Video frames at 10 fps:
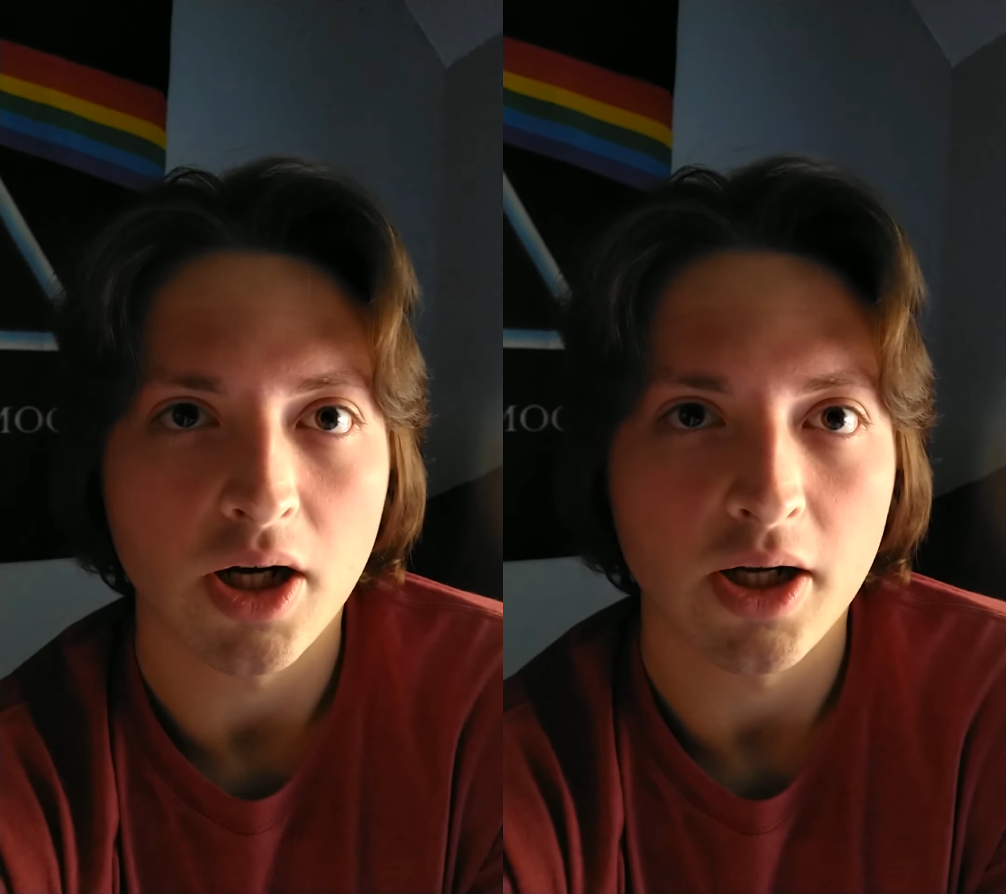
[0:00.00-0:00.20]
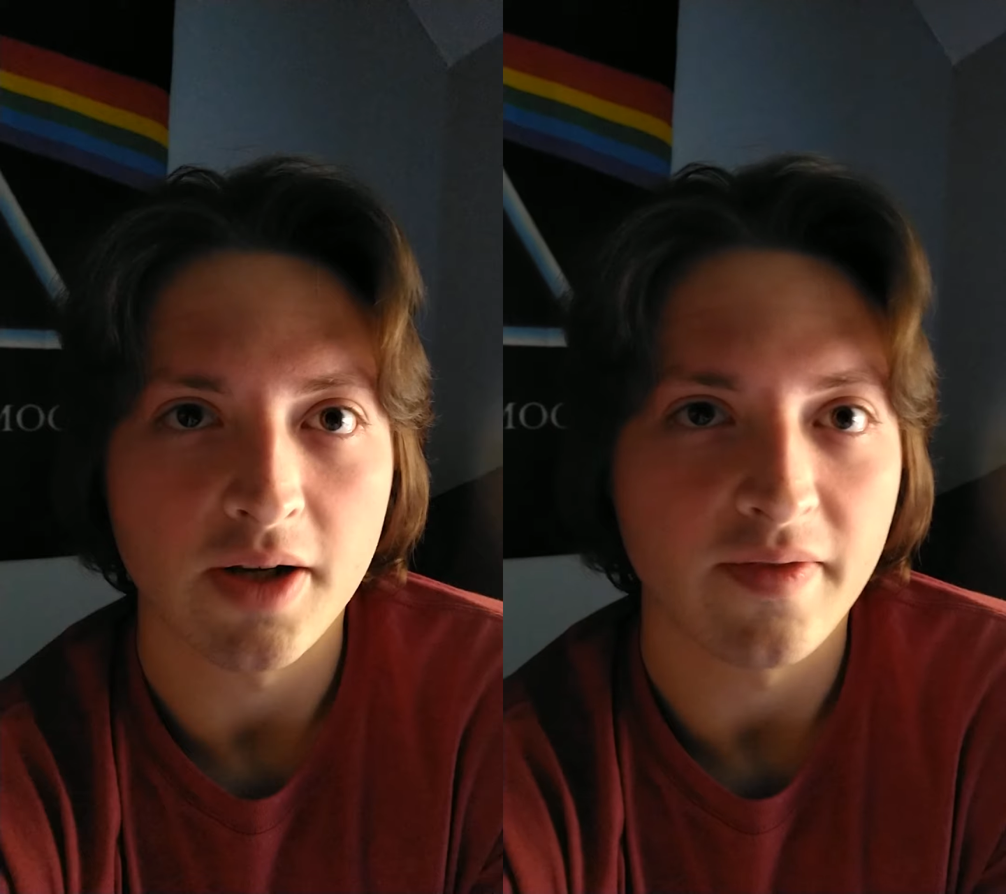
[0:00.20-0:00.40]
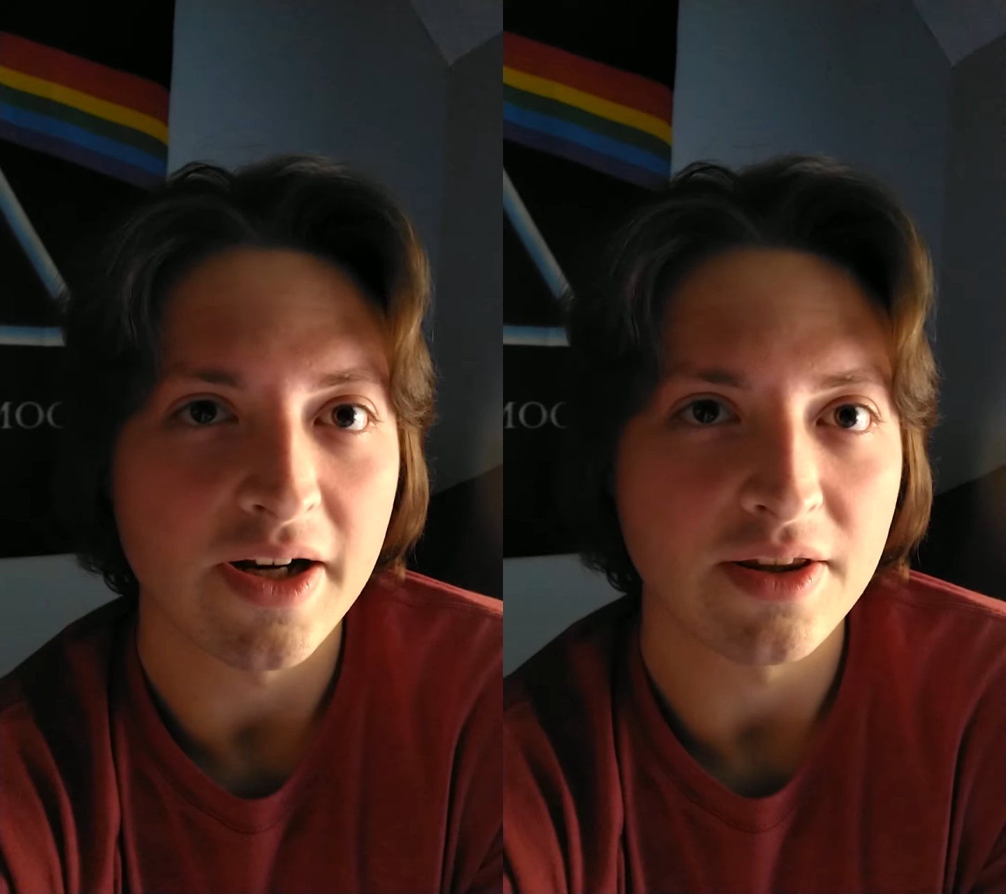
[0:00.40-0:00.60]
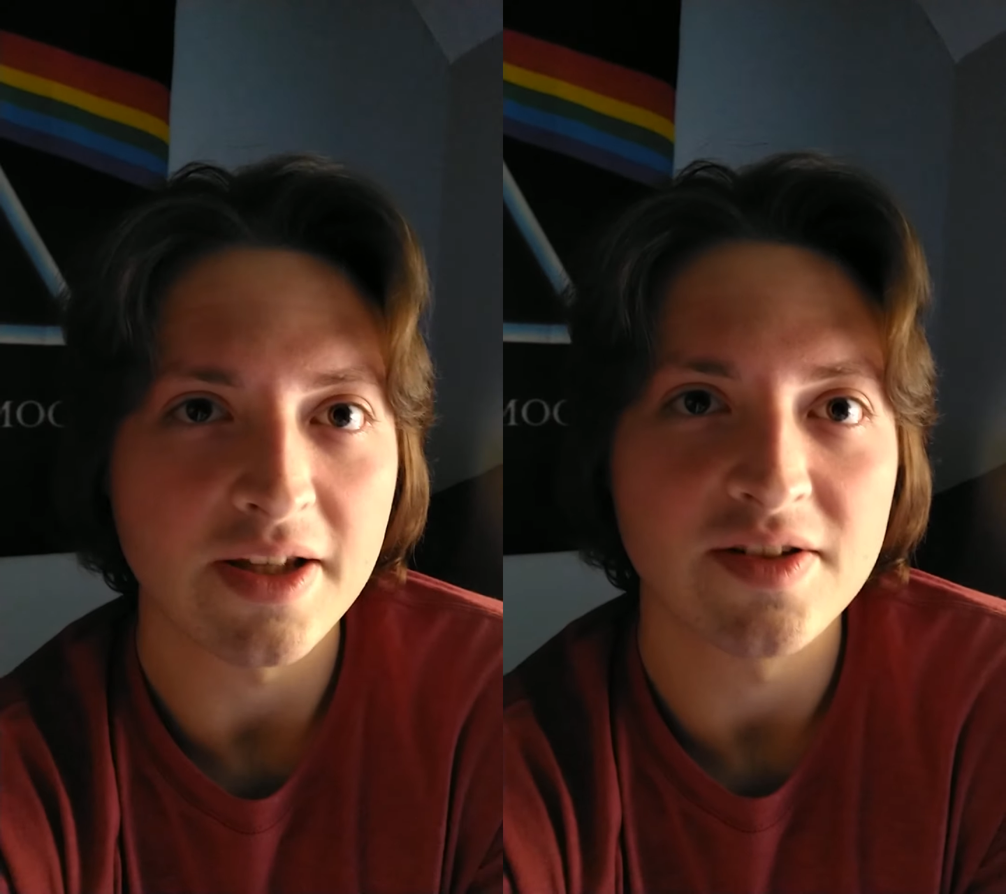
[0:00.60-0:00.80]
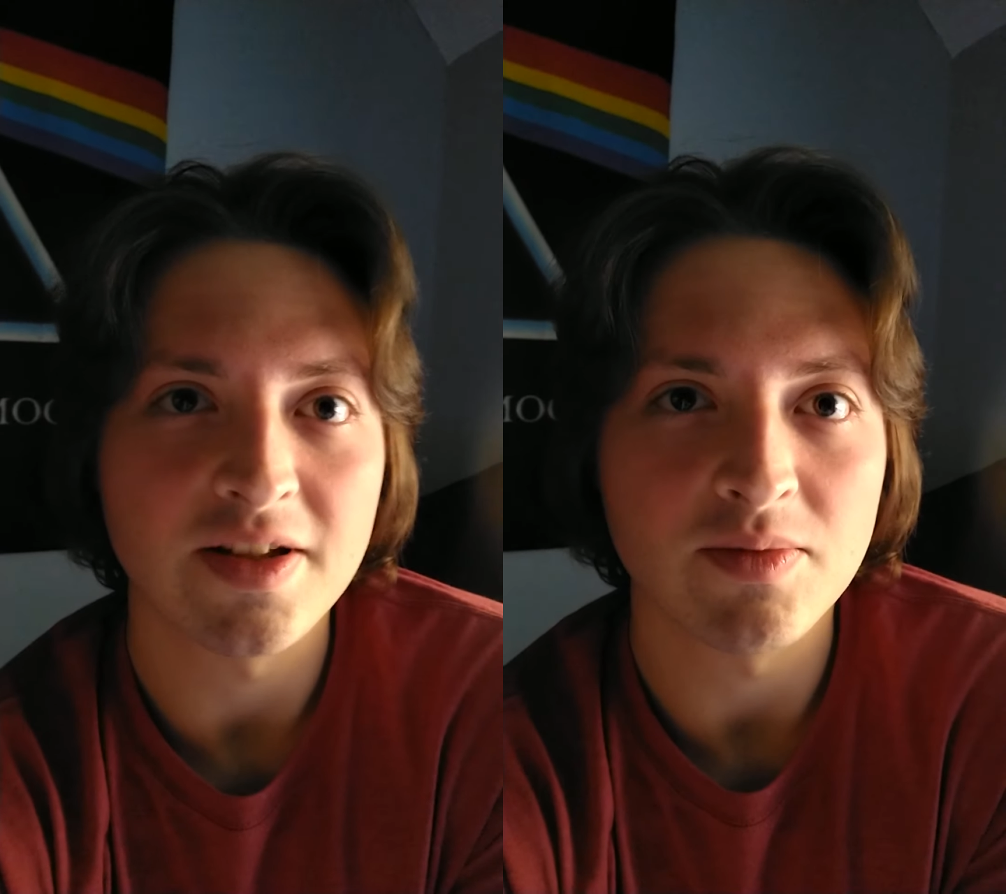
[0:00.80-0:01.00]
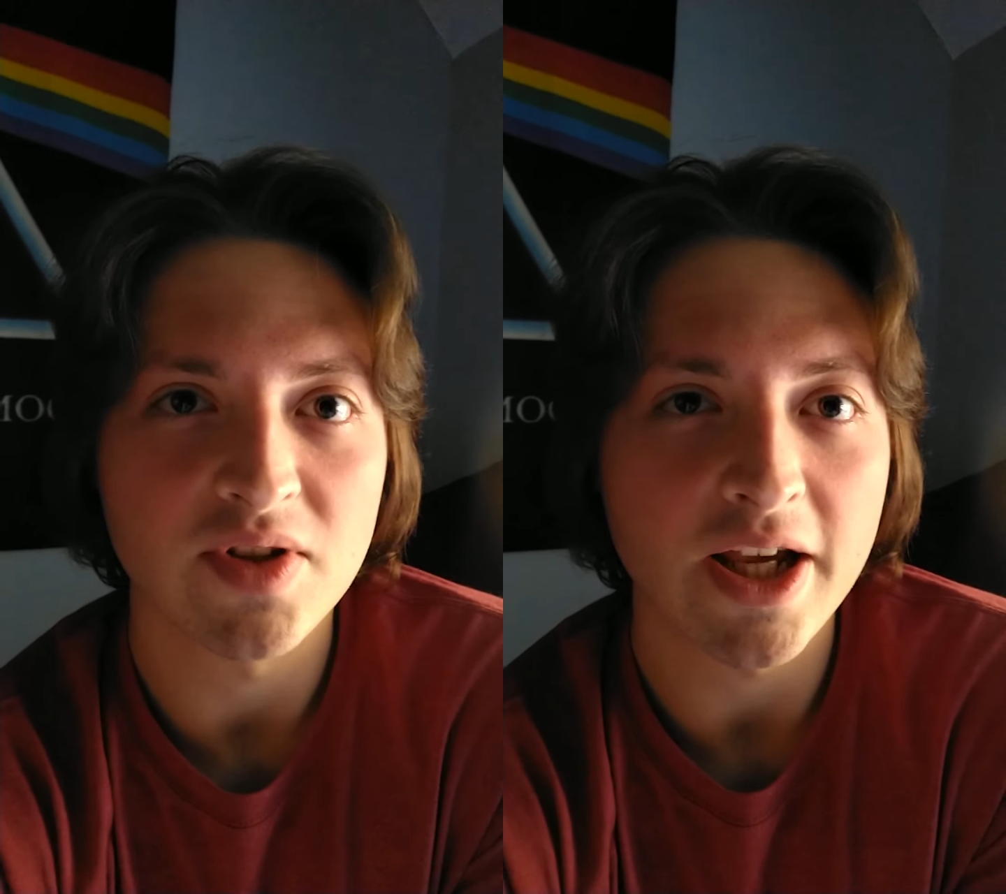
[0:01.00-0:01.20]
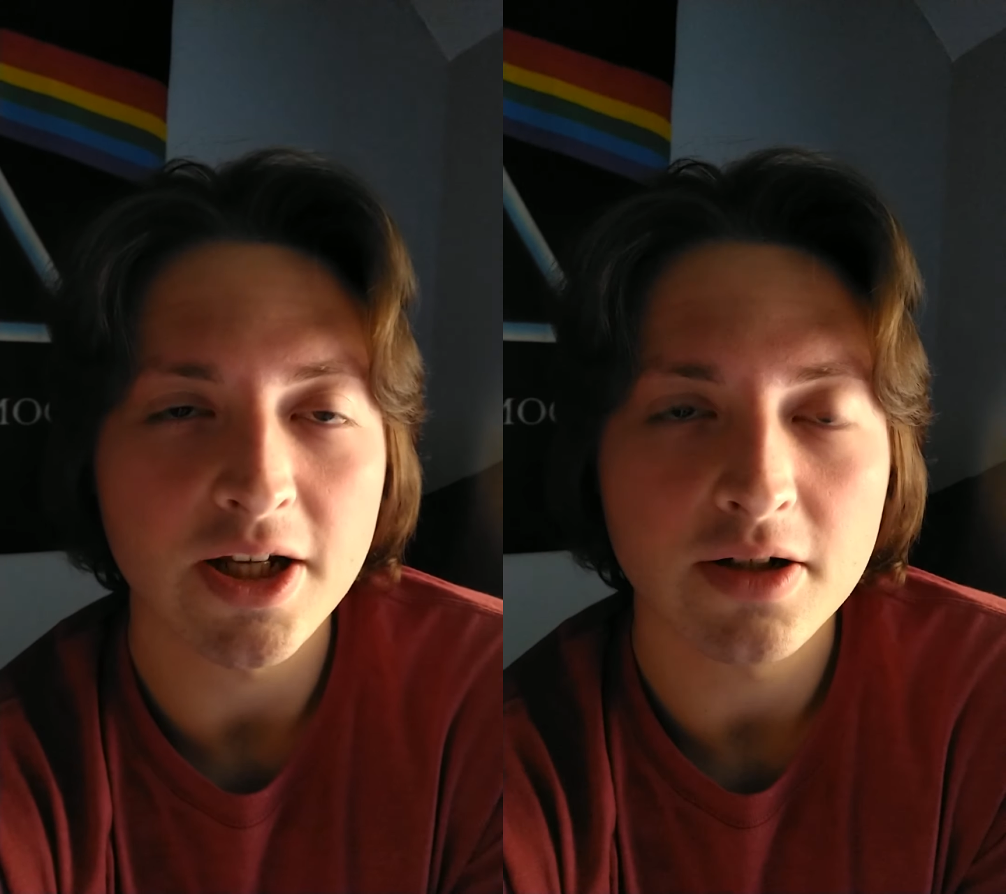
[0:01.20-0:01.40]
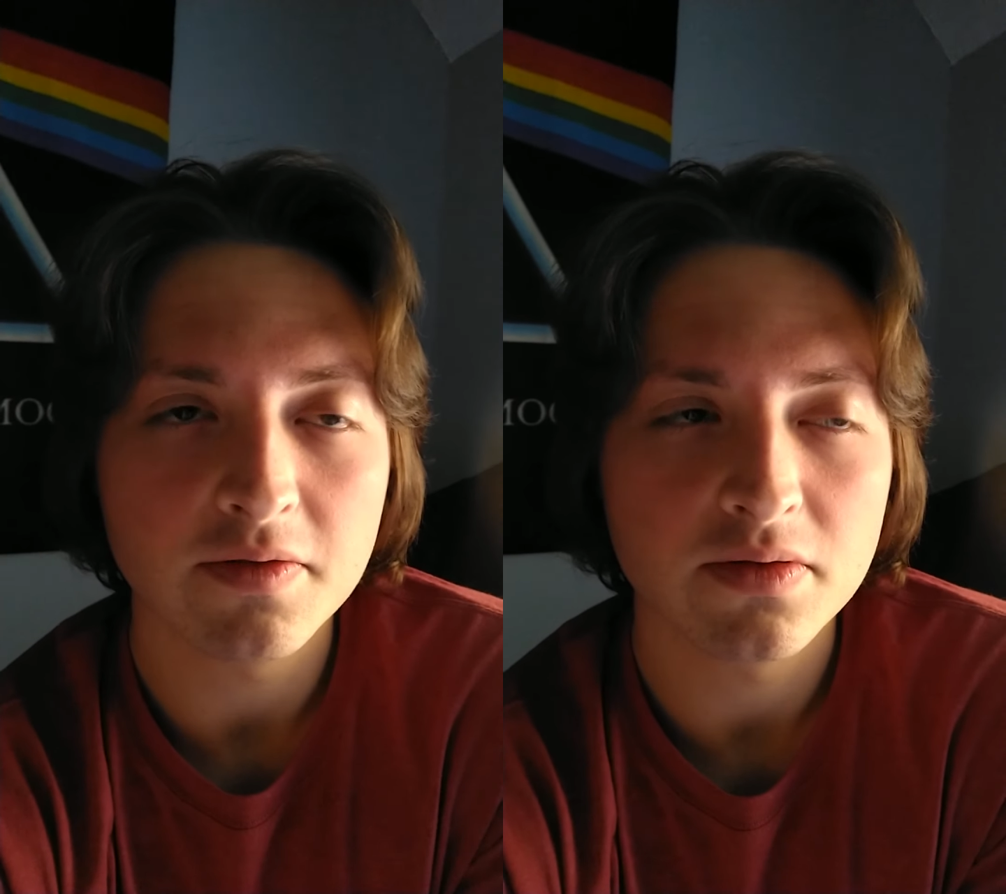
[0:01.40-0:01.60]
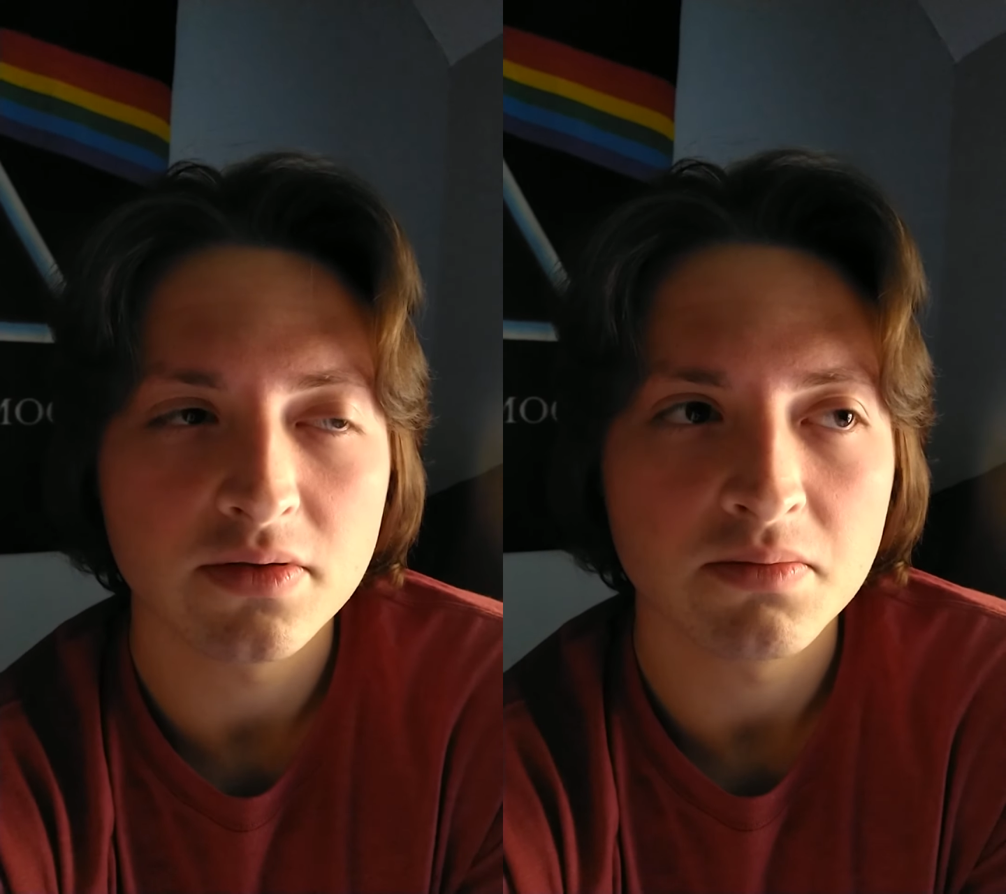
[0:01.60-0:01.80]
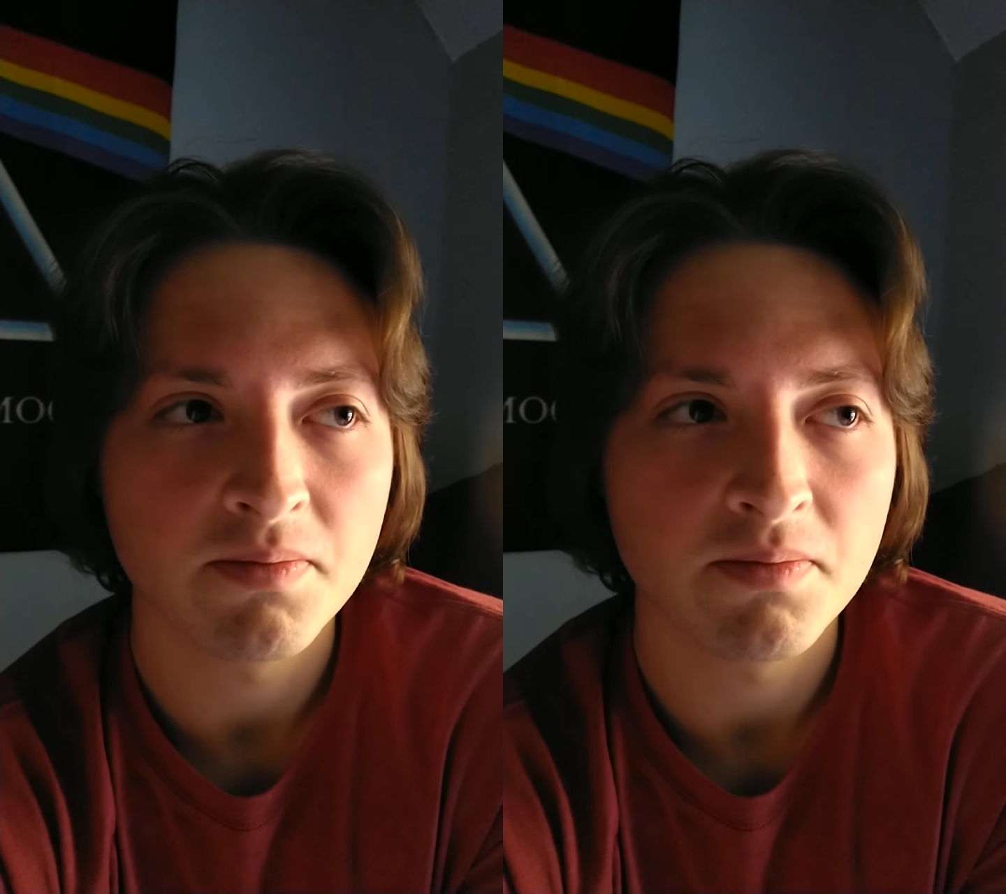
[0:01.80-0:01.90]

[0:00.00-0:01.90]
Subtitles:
If anything seems negative,